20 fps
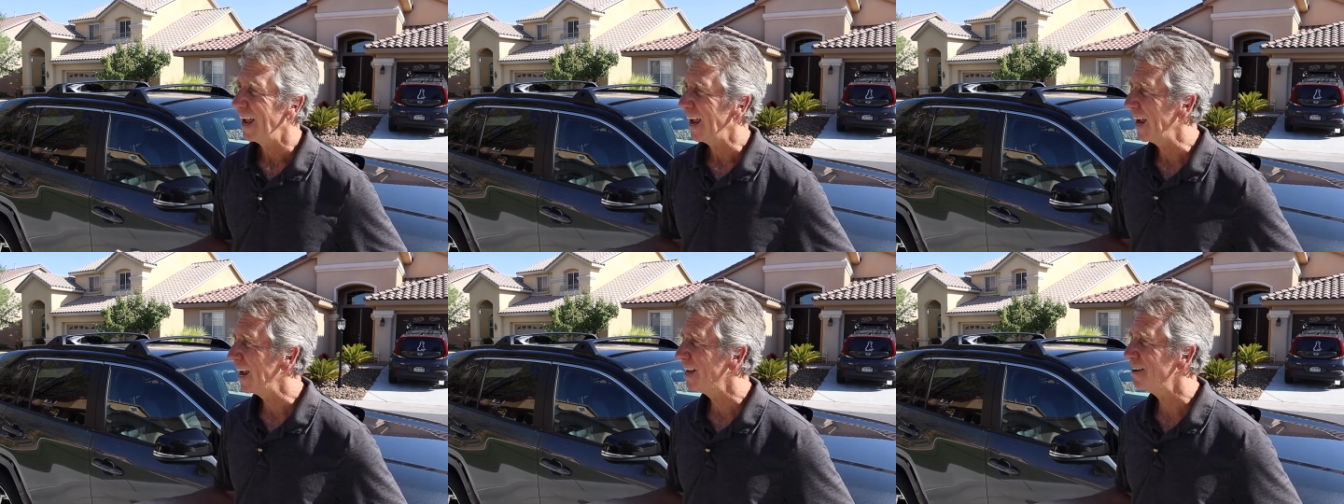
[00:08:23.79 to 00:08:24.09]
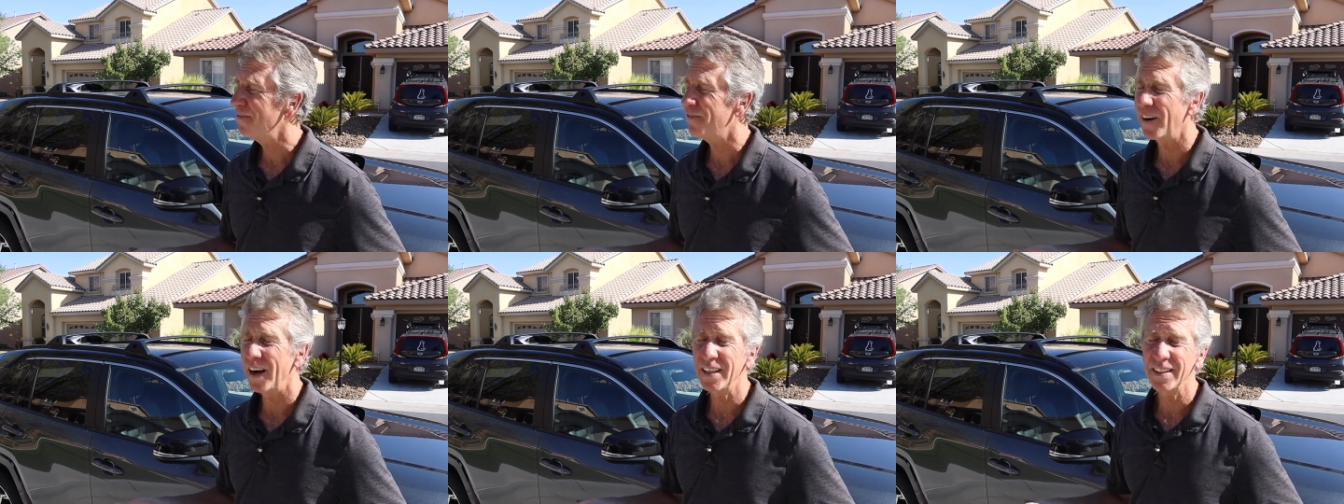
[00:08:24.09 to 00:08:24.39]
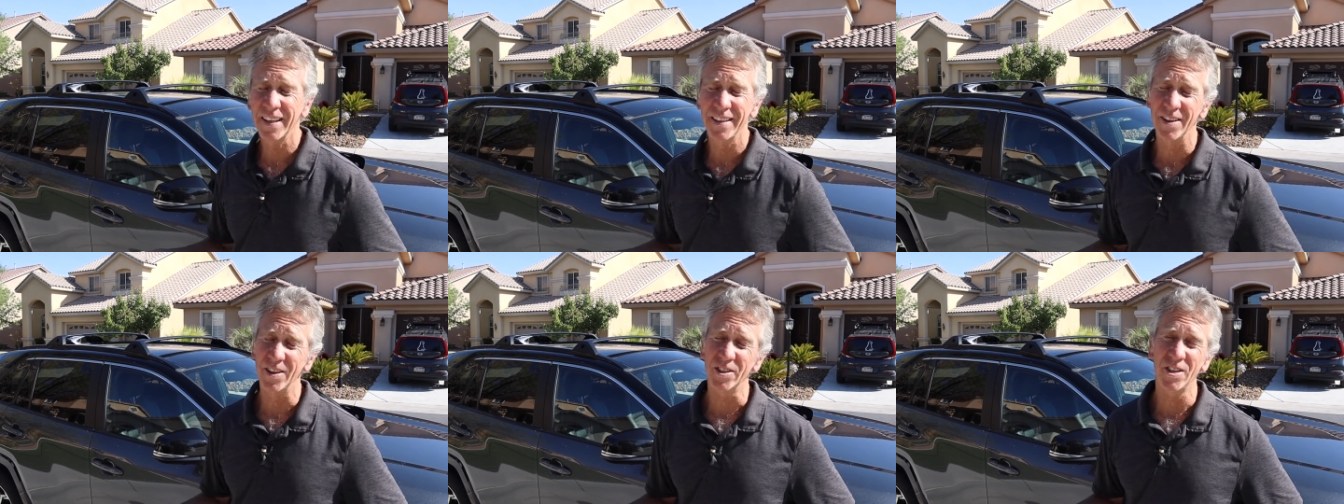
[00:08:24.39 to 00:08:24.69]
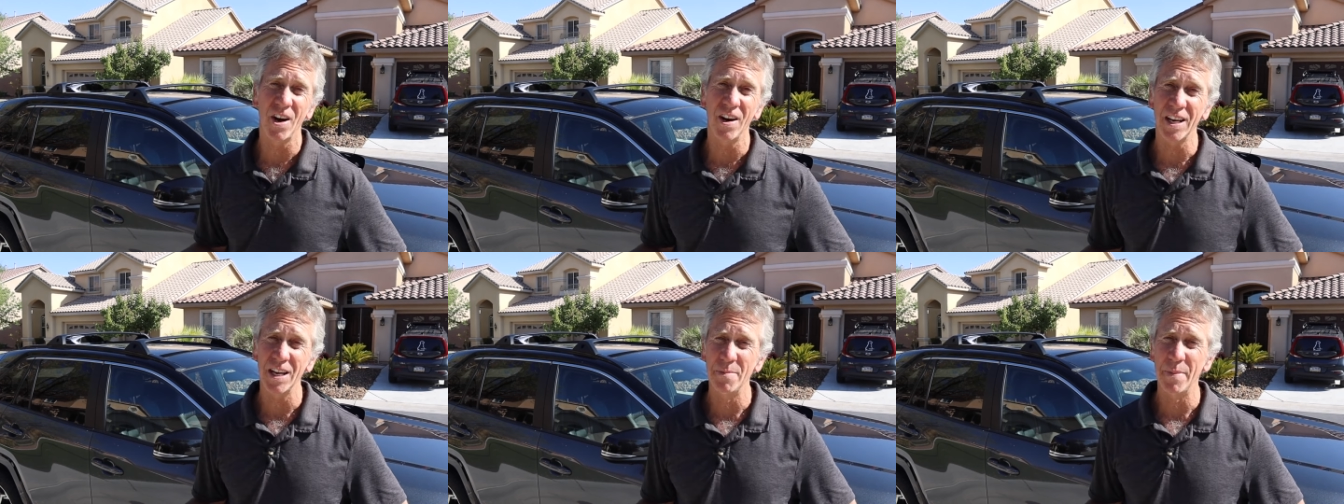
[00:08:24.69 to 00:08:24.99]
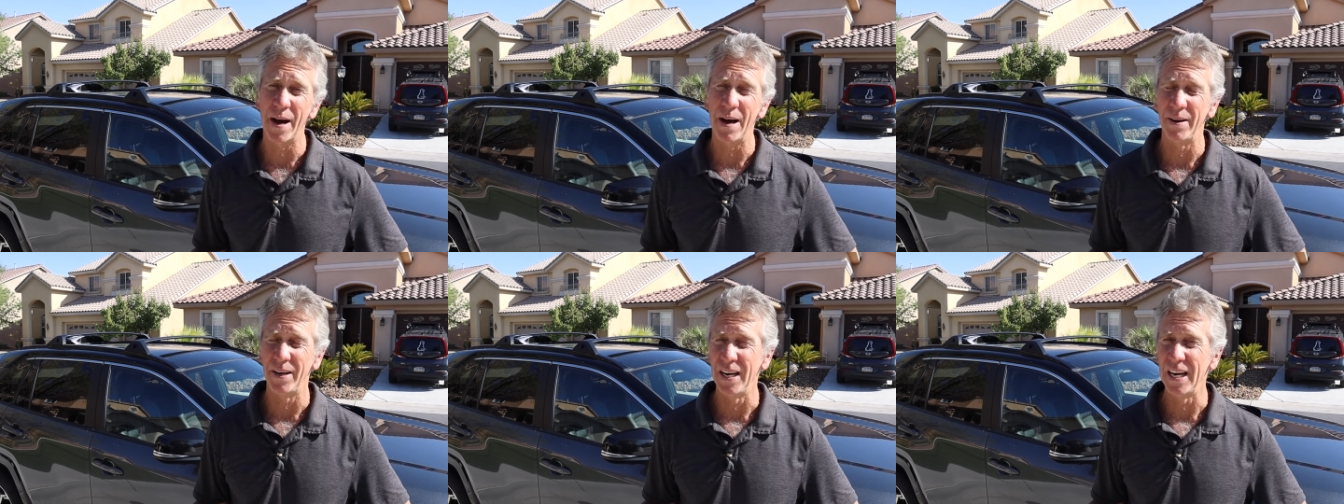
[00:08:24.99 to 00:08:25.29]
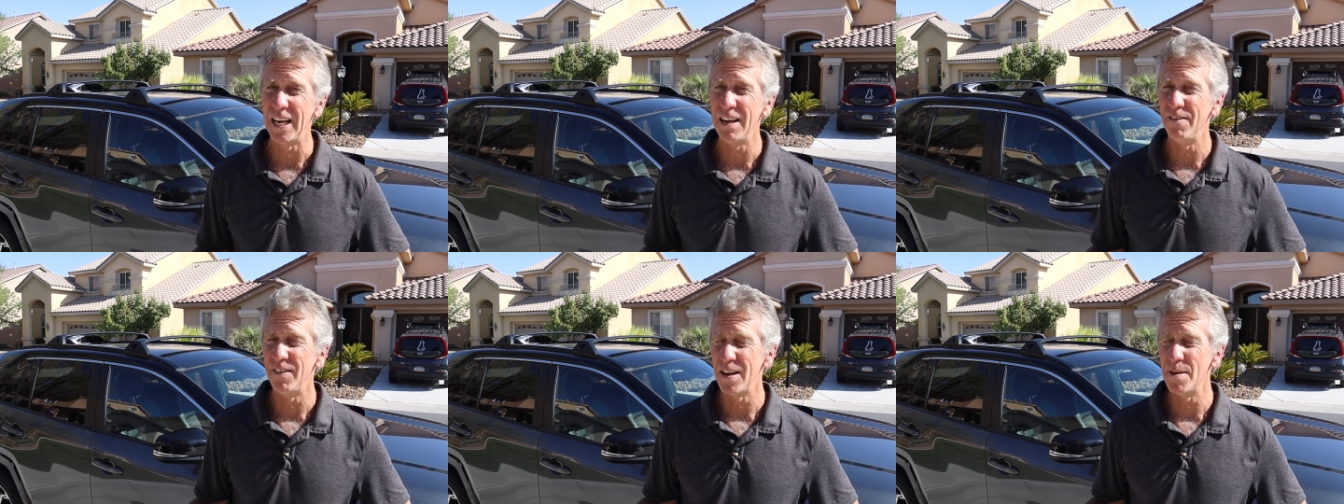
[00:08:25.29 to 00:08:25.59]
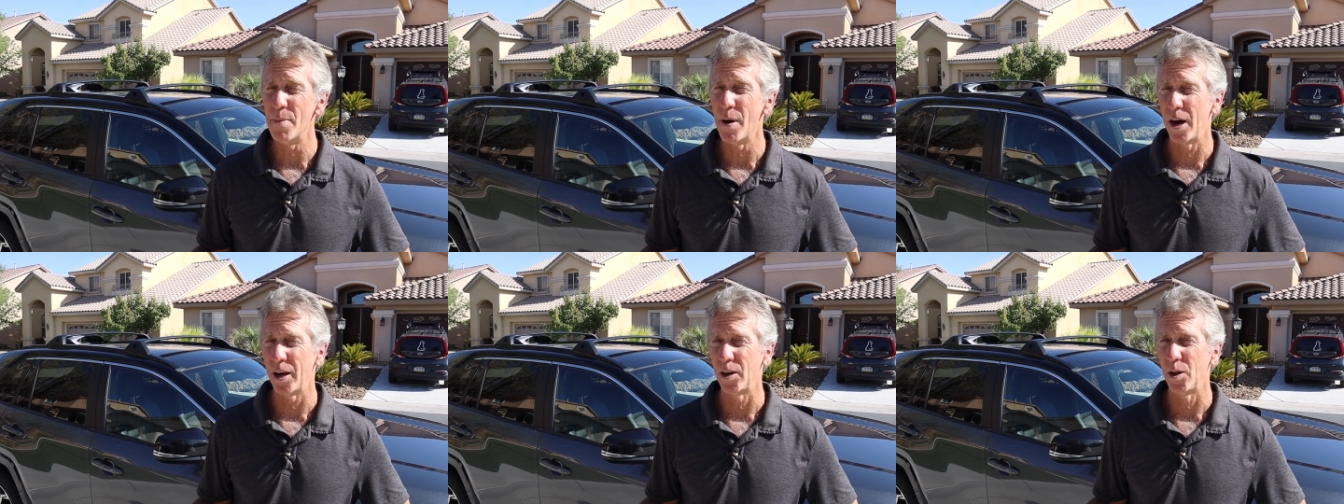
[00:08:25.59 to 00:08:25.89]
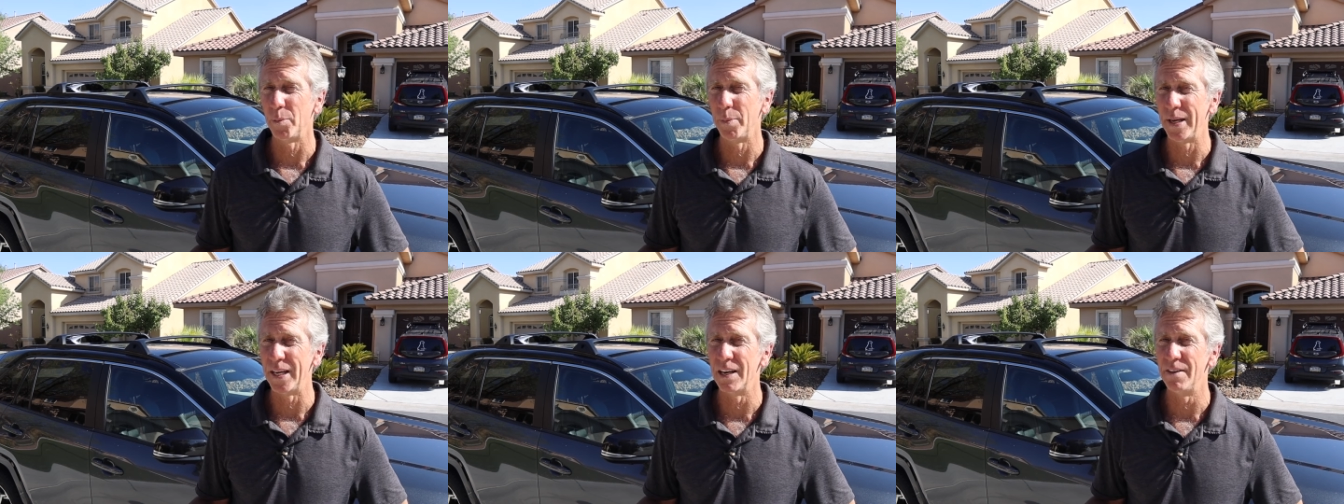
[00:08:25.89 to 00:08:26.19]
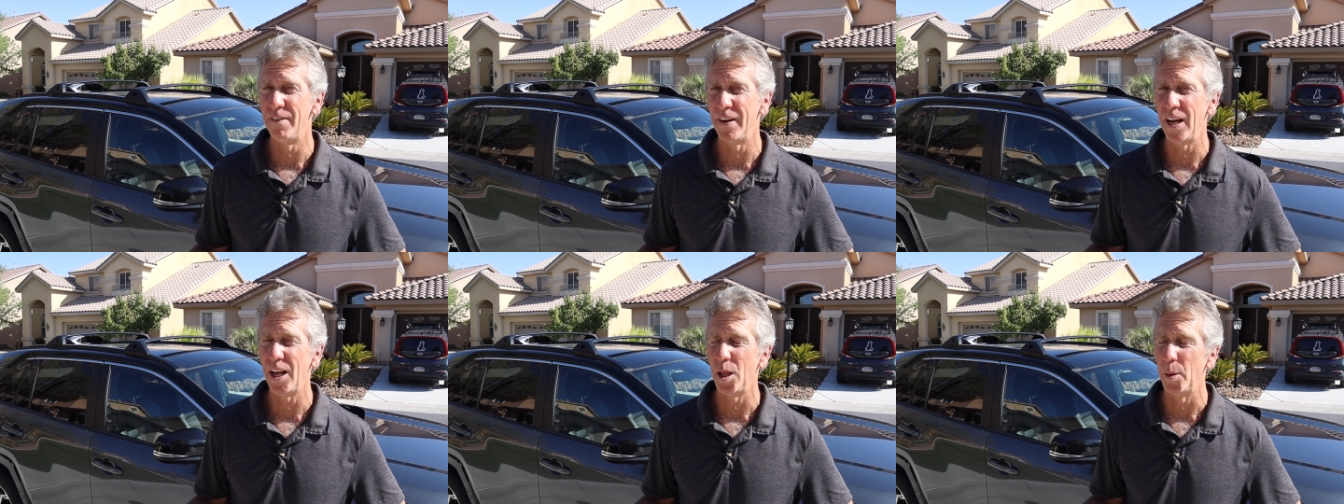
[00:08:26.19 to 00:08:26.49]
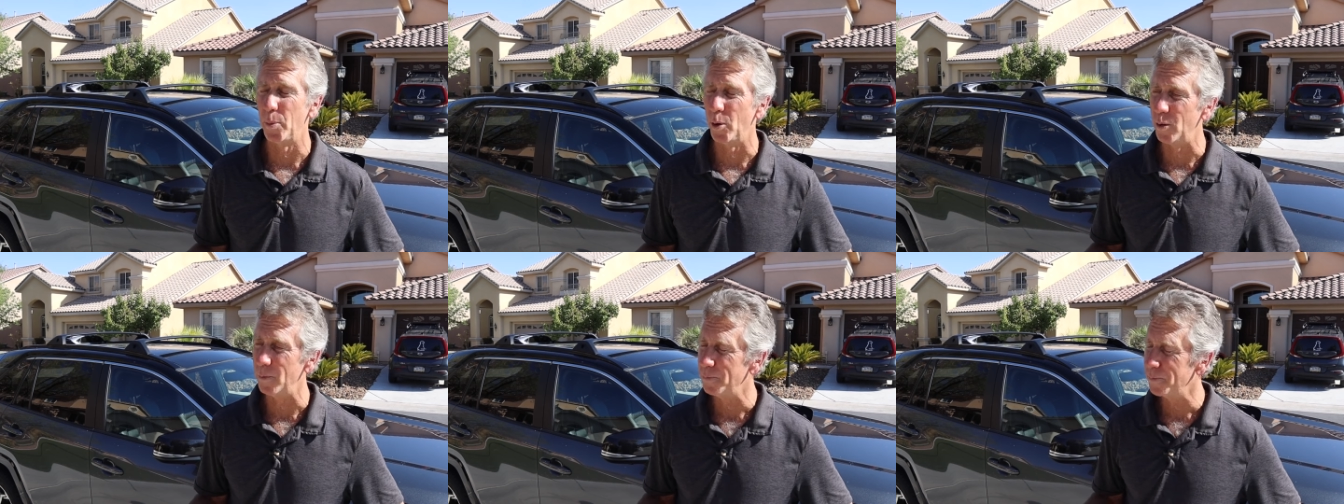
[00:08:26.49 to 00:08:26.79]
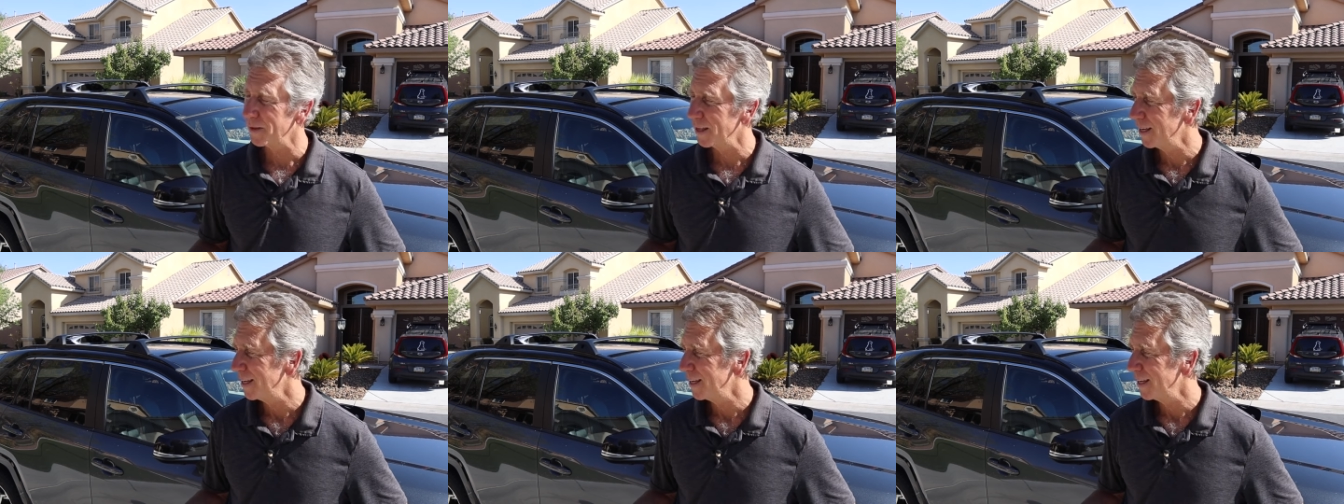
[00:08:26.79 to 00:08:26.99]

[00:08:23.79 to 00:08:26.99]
And finally, they're talking about an EV model being available.